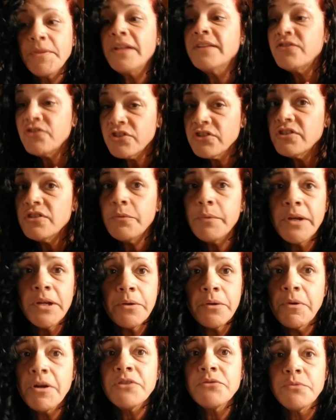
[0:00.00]
That's just the way
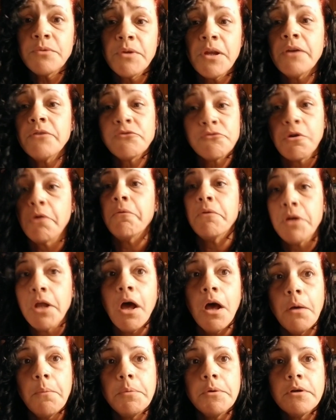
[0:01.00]
it was when I was growing
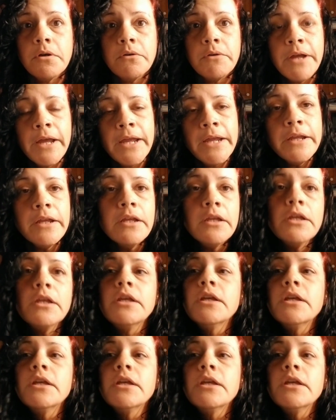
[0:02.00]
up, okay?